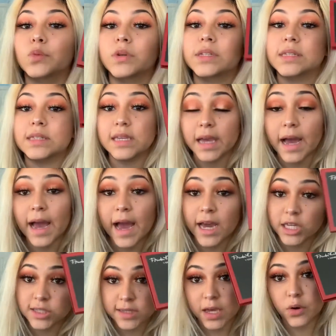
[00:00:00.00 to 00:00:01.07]
was the
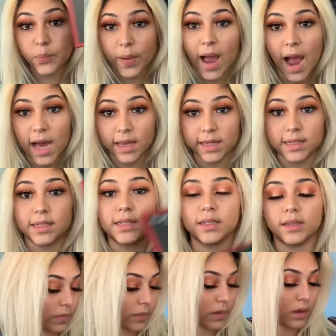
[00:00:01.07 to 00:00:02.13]
eyeshadow palette.
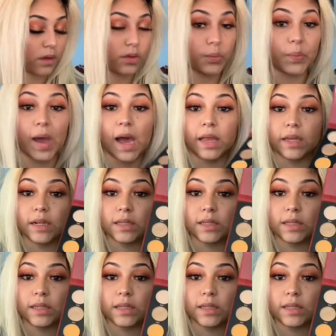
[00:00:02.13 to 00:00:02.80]
The palette